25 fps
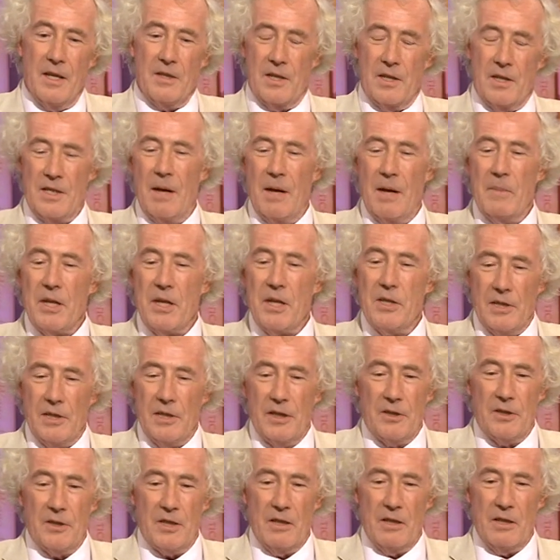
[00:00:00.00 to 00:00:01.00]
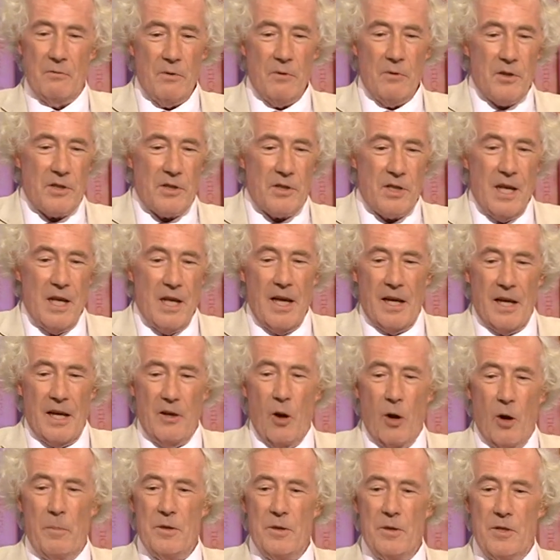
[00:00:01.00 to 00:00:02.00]
To some extent, it was an
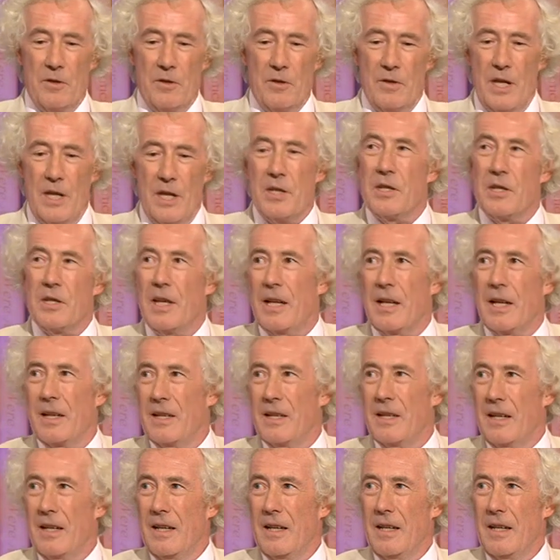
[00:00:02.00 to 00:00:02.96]
opportunistic